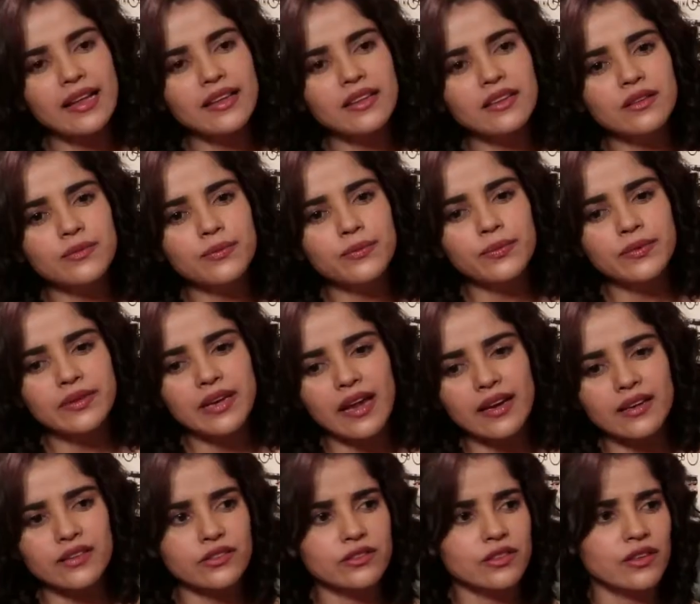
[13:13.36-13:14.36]
and the
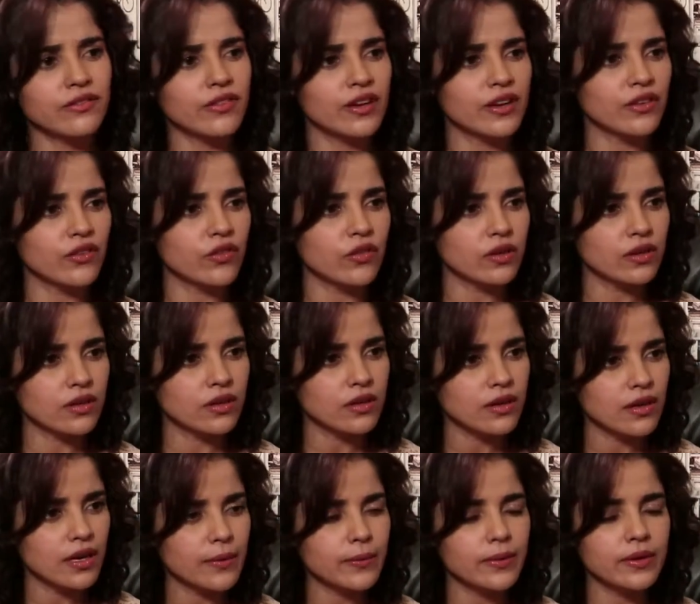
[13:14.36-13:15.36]
characters are very real.
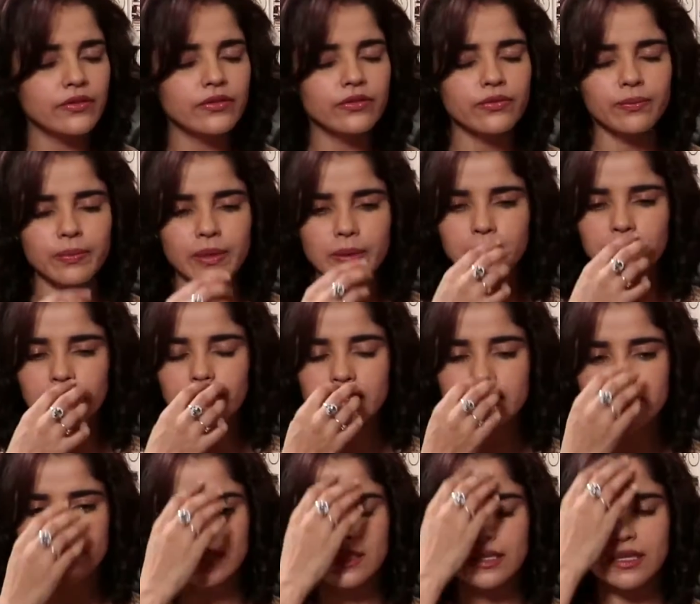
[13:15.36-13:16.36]
I mean, if people
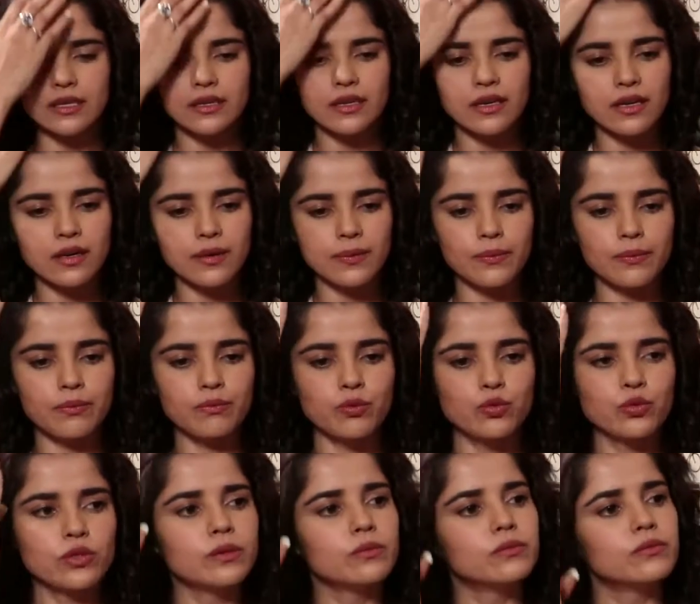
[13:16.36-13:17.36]
will see uh,
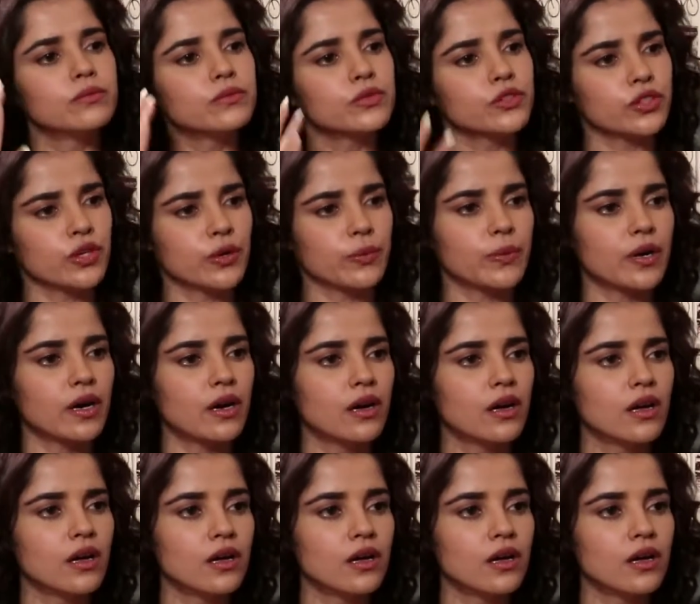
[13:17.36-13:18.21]
Poonam Sharma,